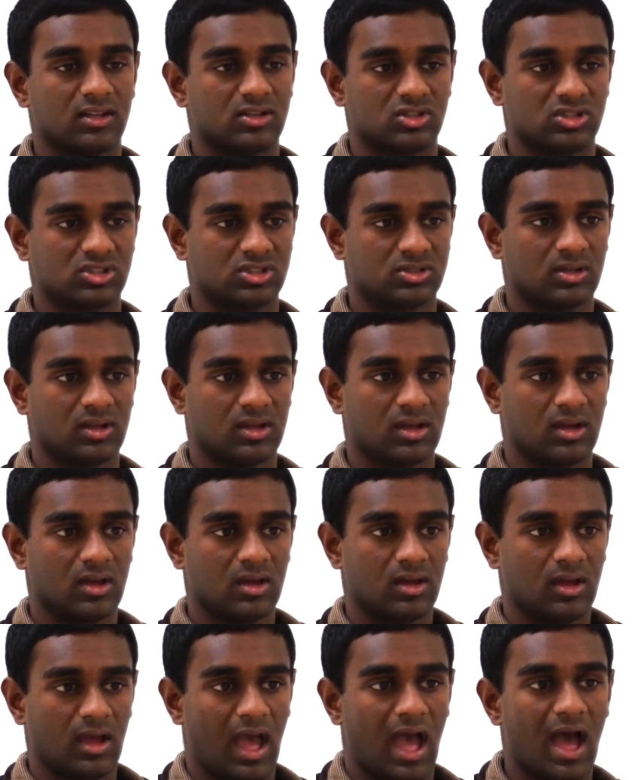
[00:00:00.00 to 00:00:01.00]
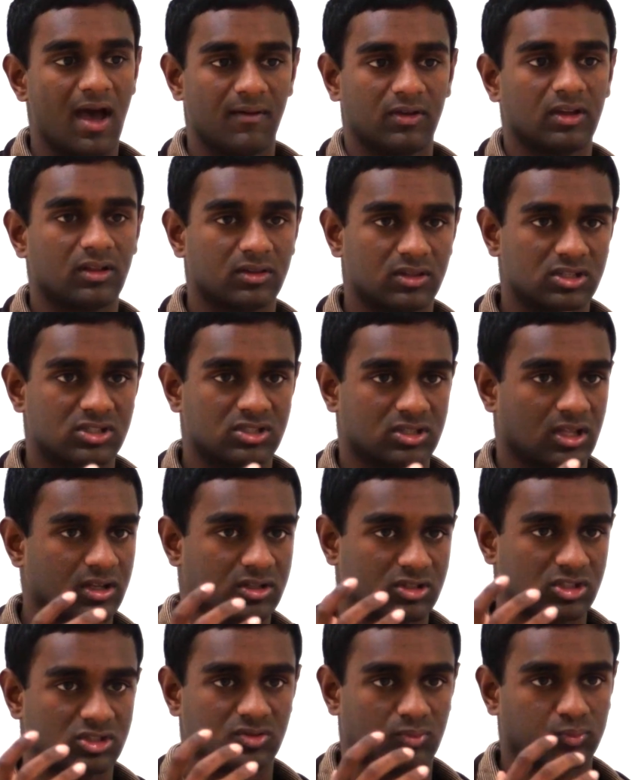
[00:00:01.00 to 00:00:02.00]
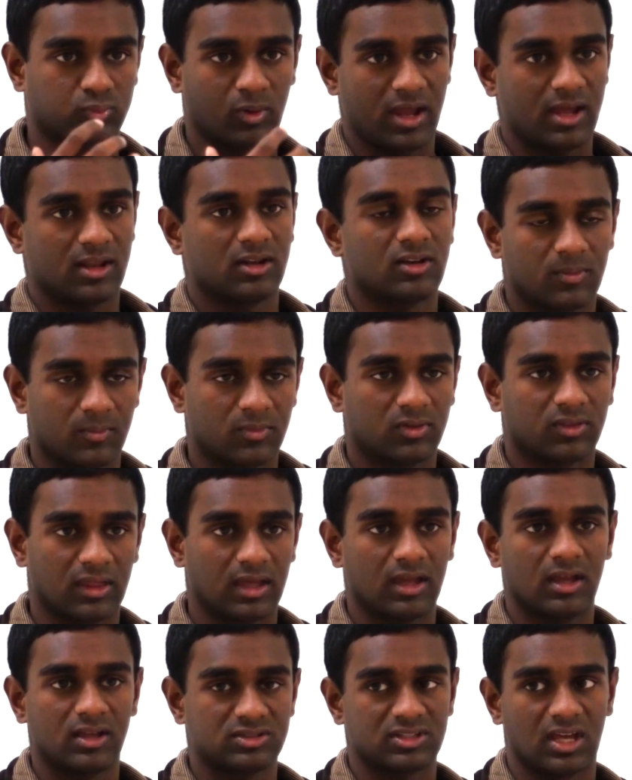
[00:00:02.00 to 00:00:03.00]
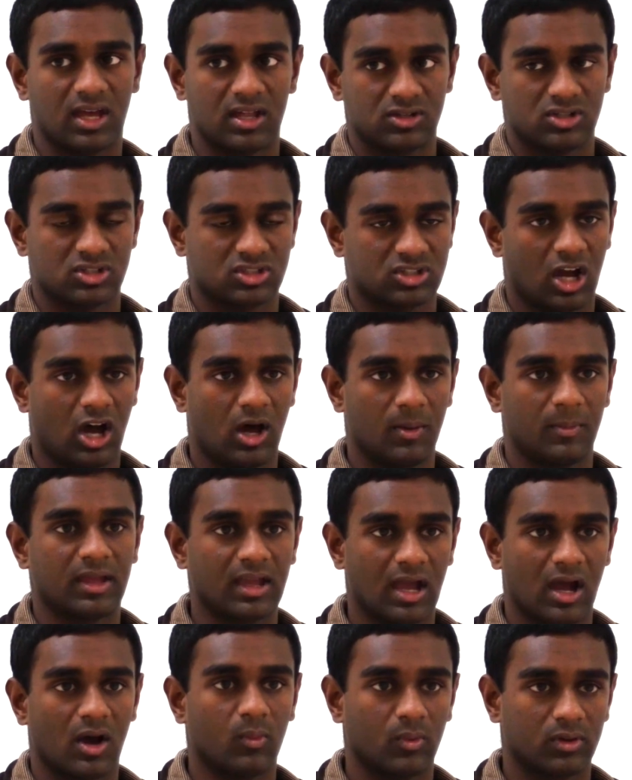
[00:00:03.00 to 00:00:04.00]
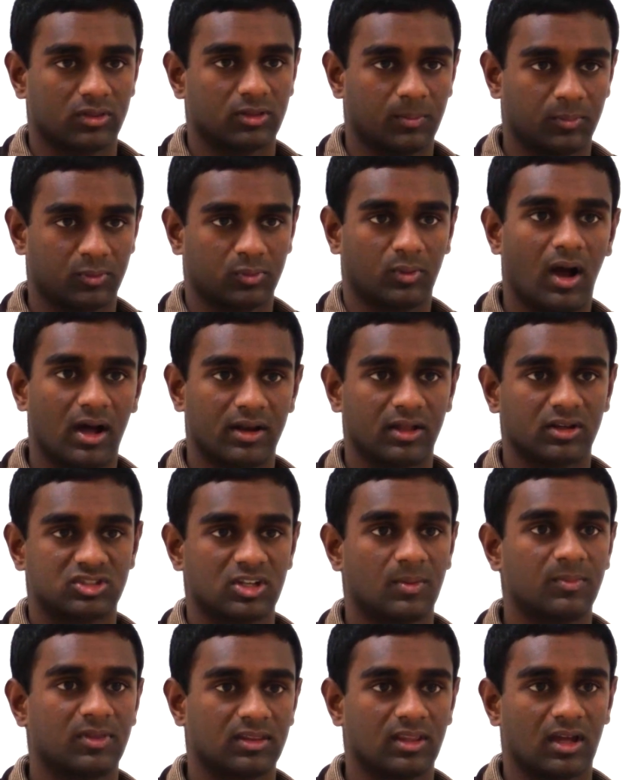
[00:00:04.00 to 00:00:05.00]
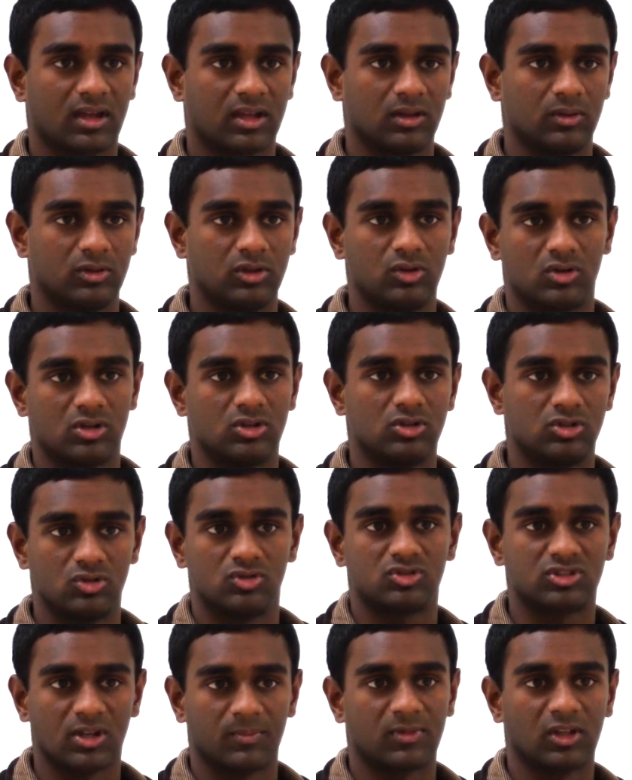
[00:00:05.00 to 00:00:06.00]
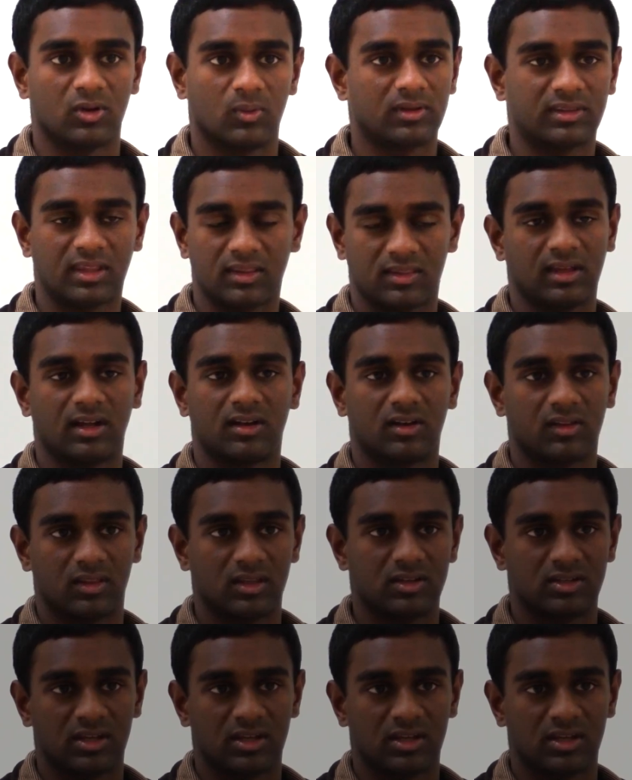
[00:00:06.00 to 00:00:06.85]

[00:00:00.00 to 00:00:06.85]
than just having this like just random things and just coming out with a product, something that you can do something with at the end of the